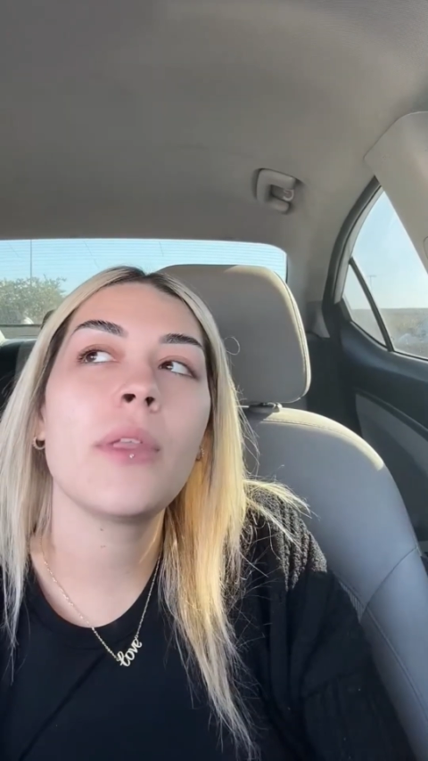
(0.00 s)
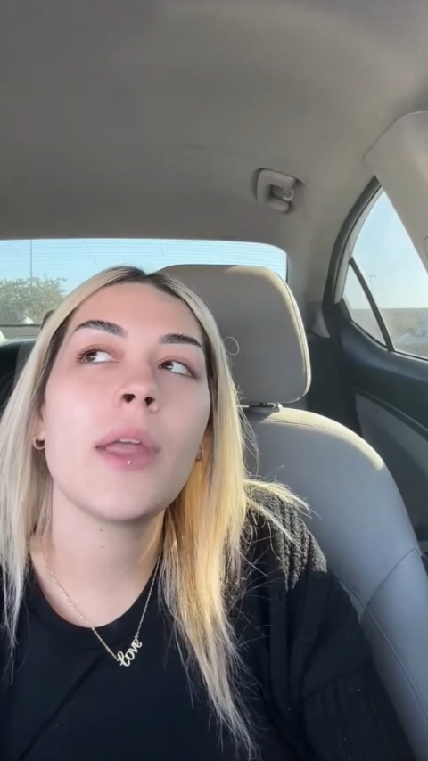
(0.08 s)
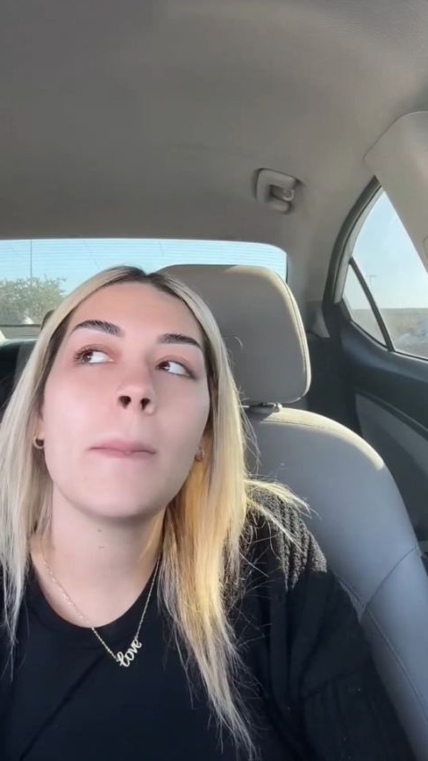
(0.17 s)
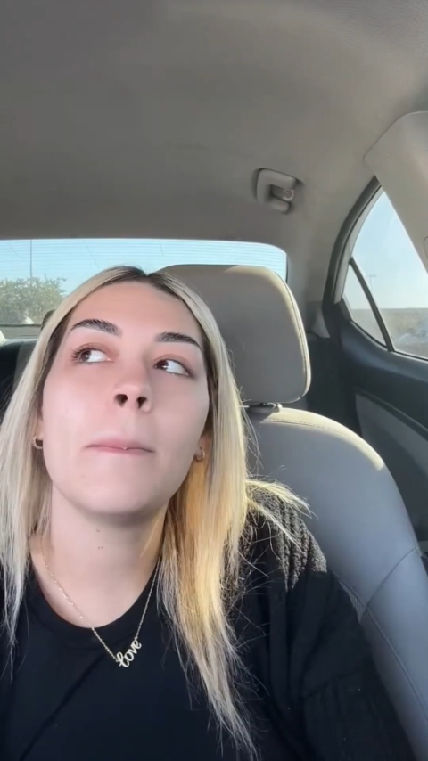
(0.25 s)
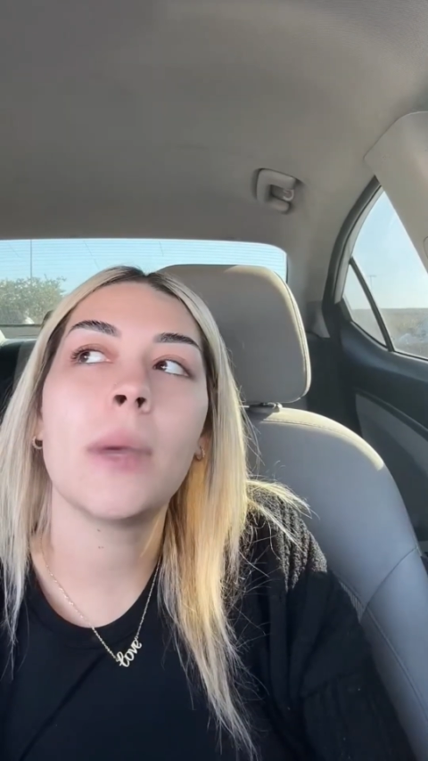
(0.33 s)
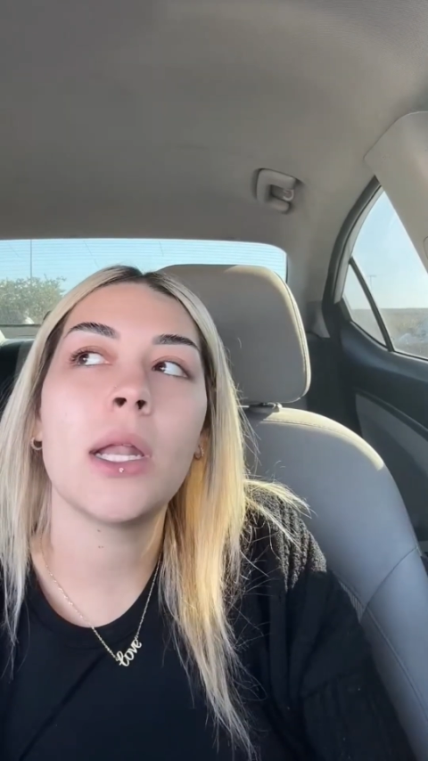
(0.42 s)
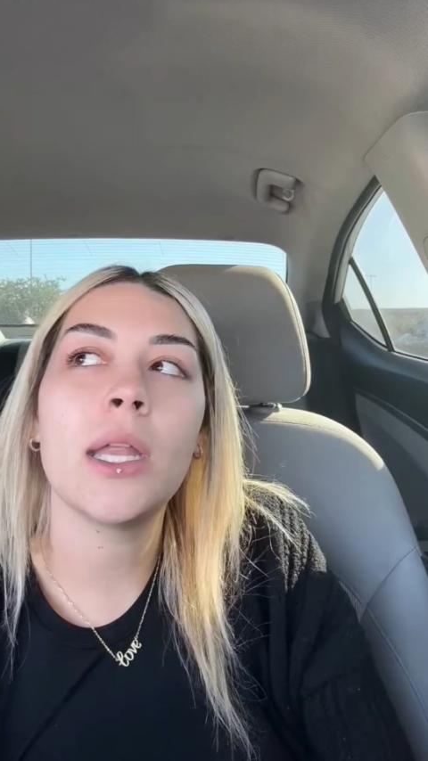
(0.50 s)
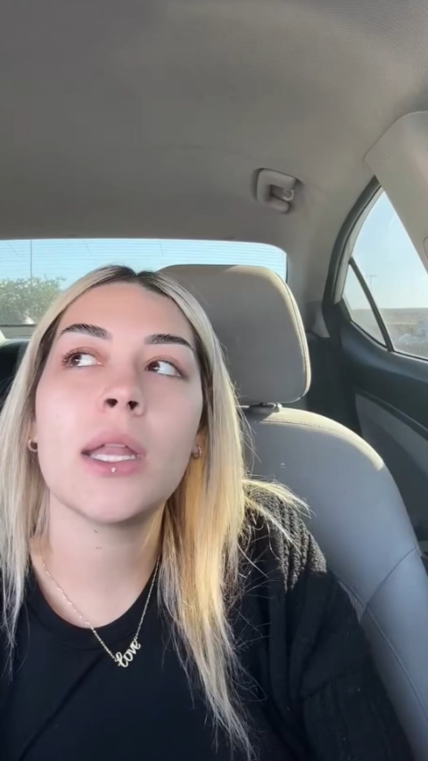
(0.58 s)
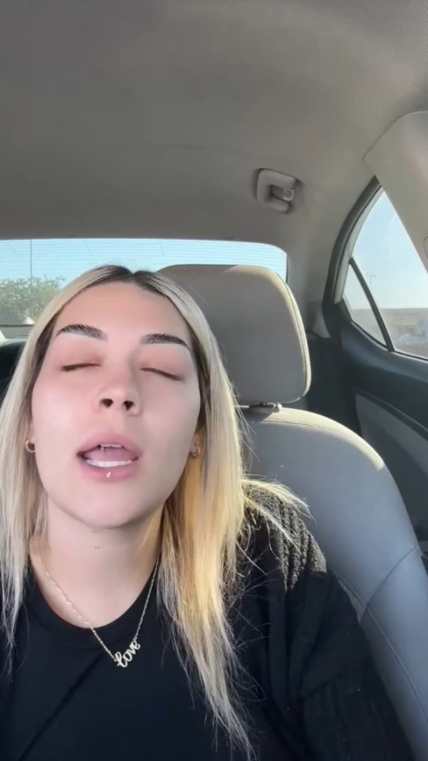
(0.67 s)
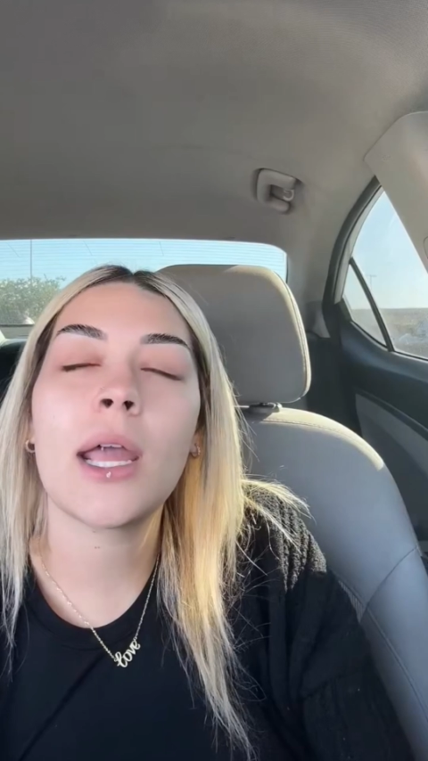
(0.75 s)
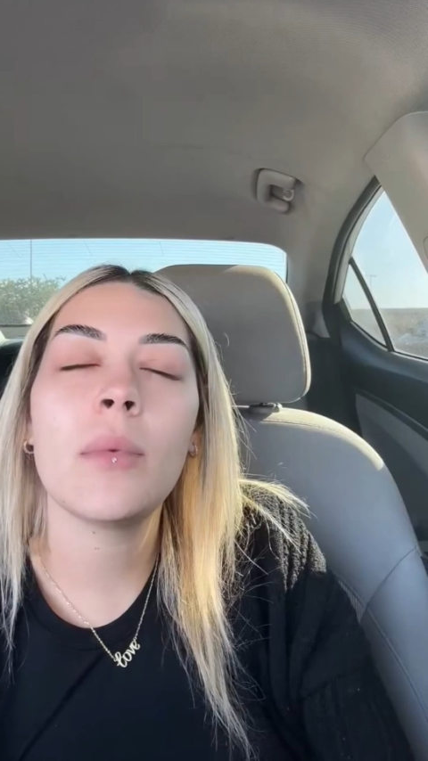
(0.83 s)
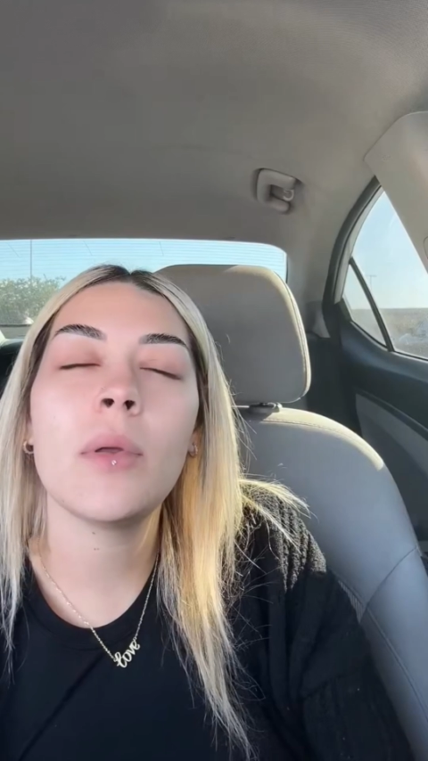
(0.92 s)
like, money,
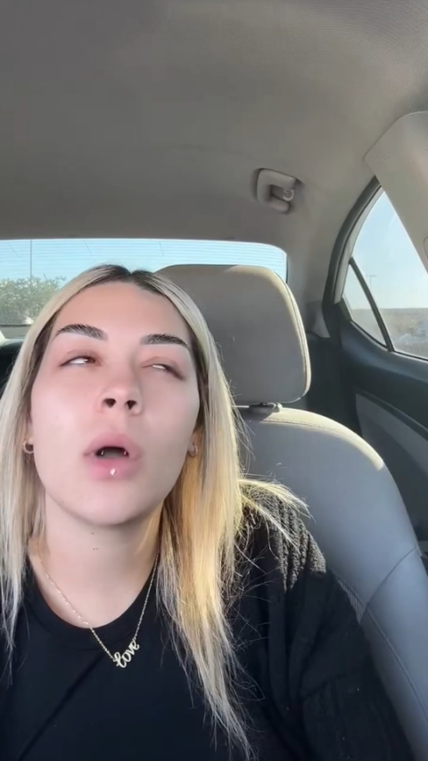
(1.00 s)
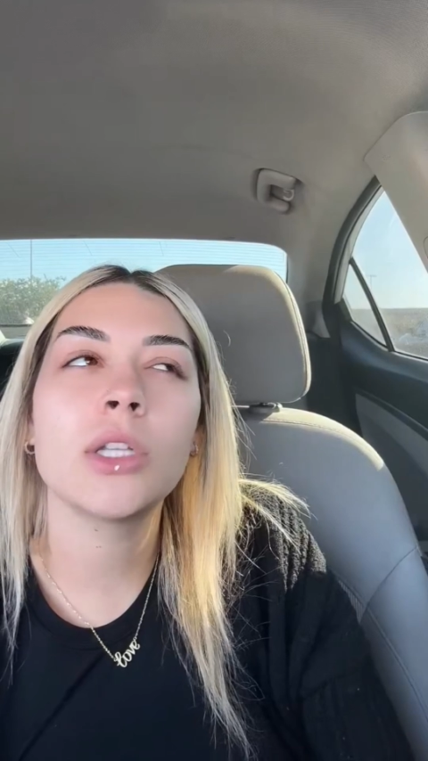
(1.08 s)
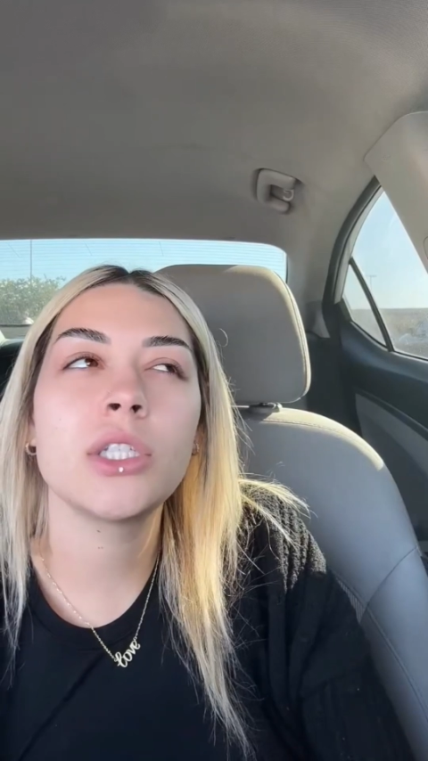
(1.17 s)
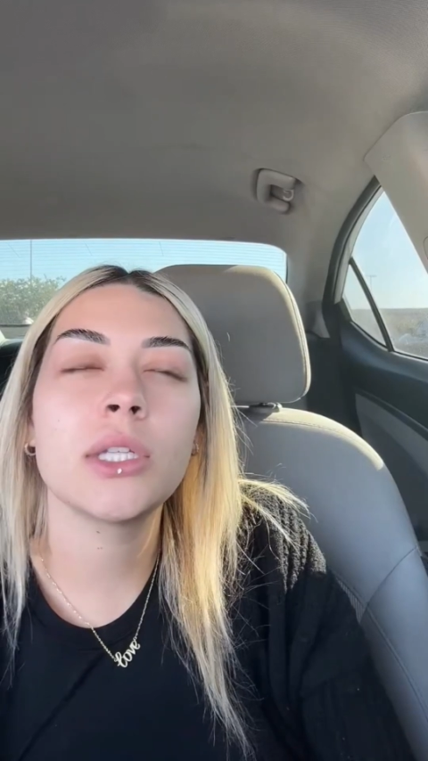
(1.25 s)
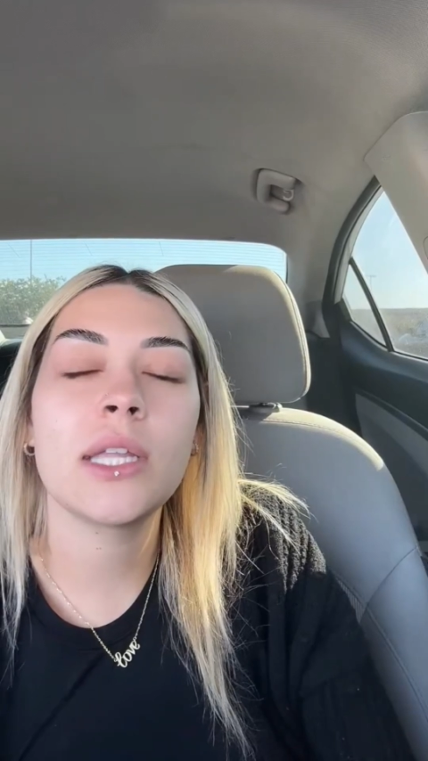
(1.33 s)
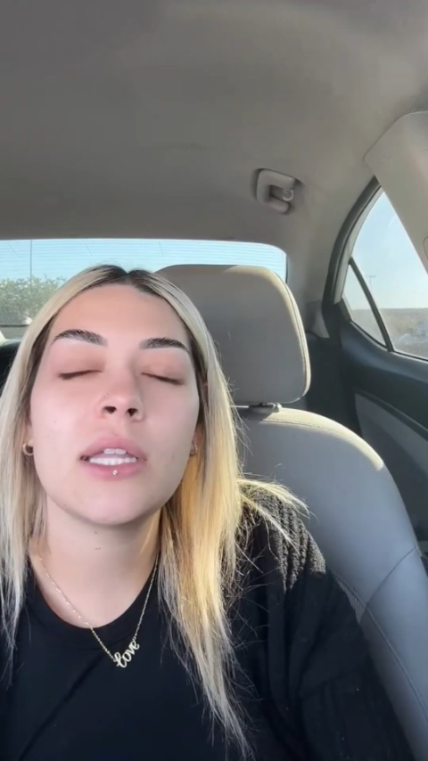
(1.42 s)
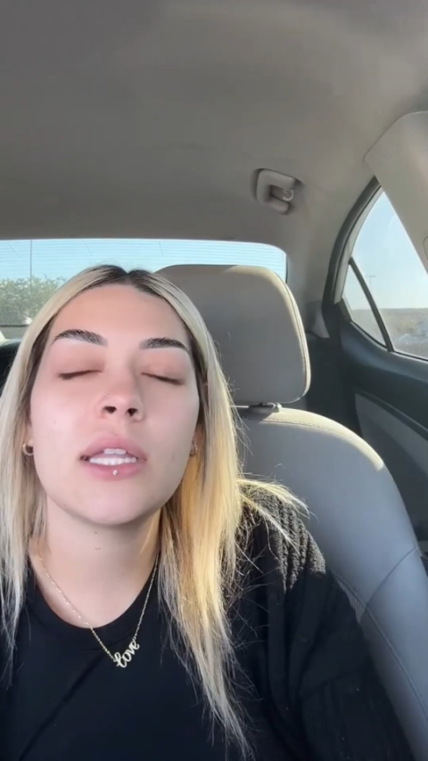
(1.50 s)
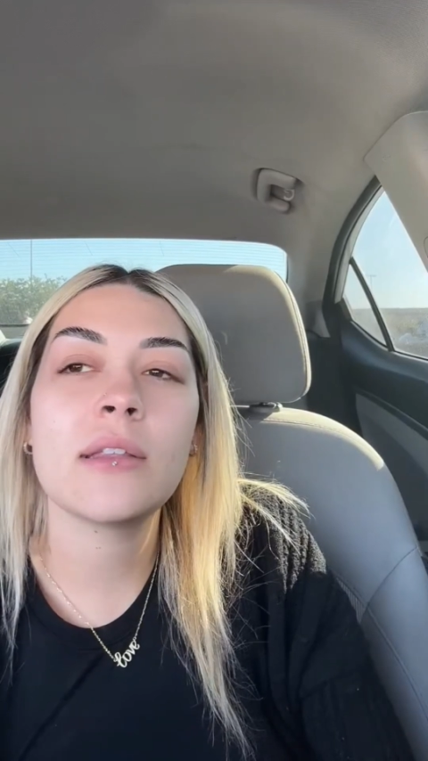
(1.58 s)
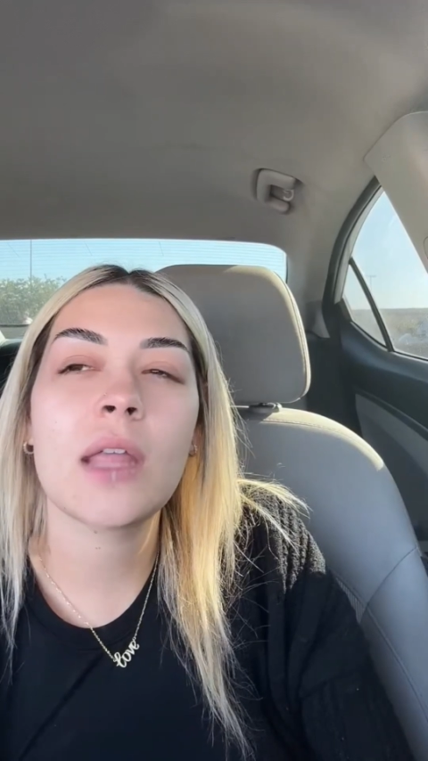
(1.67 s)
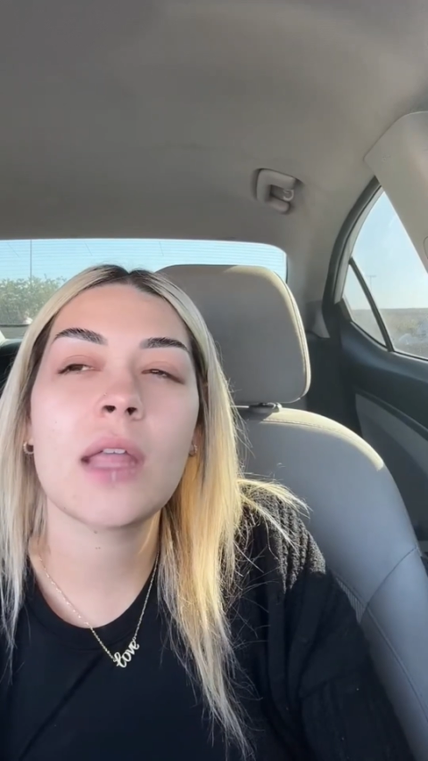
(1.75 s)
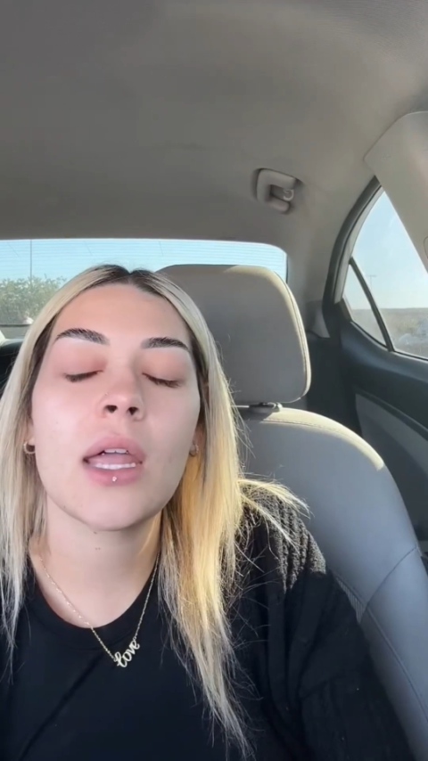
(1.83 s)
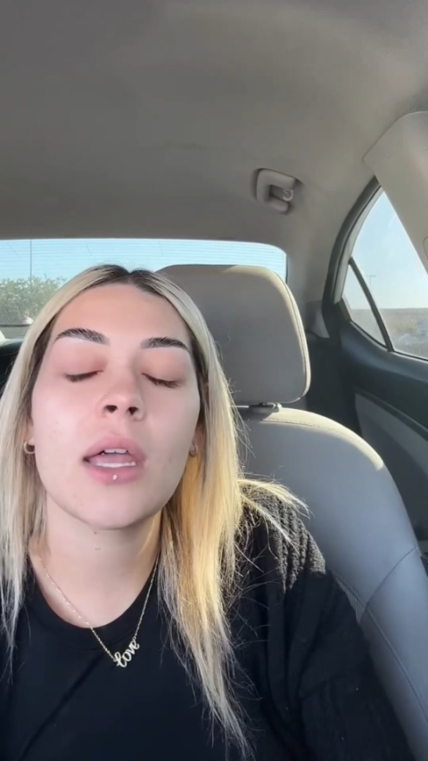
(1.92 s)
like, I'll be watching, like, these, like,